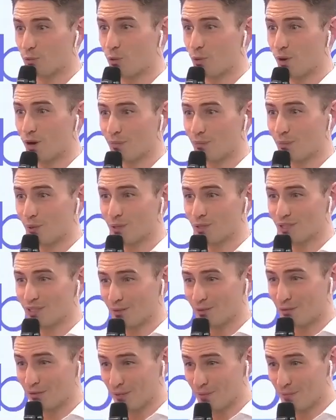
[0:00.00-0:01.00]
some quite
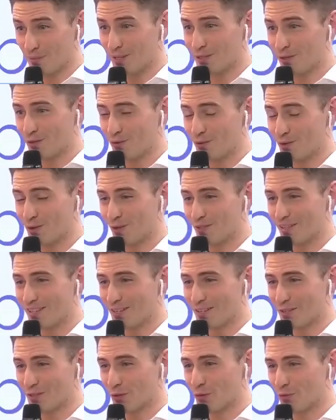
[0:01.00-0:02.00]
positive feedback you've gotten
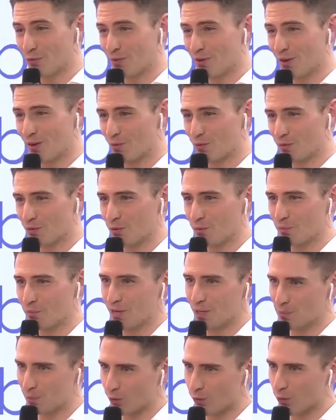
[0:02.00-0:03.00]
there so far from
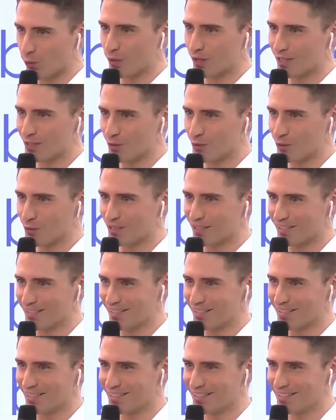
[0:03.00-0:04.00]
people already using
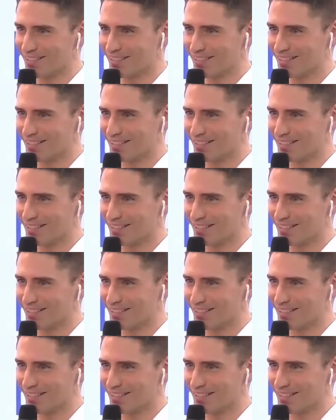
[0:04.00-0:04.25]
this.